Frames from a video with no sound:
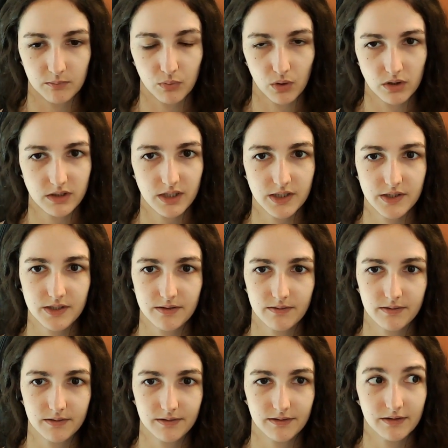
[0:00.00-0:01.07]
like
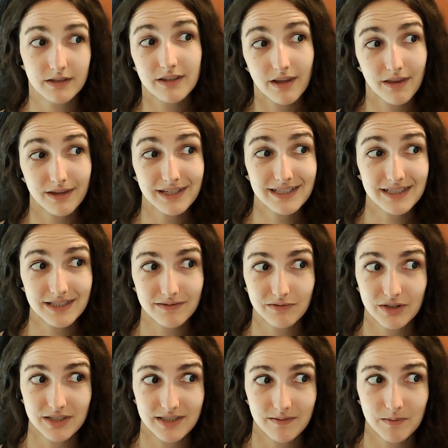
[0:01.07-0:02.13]
voices
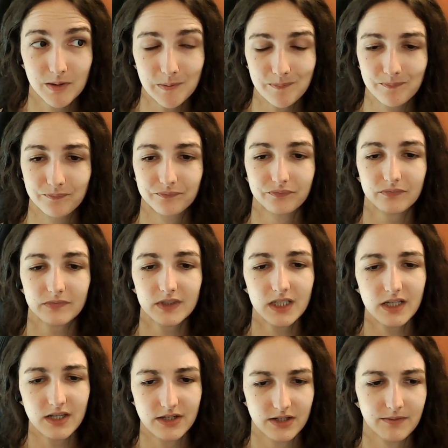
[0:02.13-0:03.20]
things, for example.
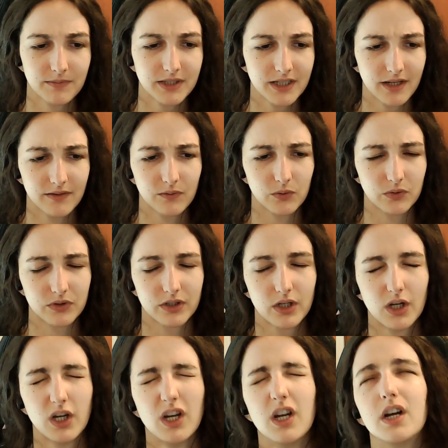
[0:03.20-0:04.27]
Something I would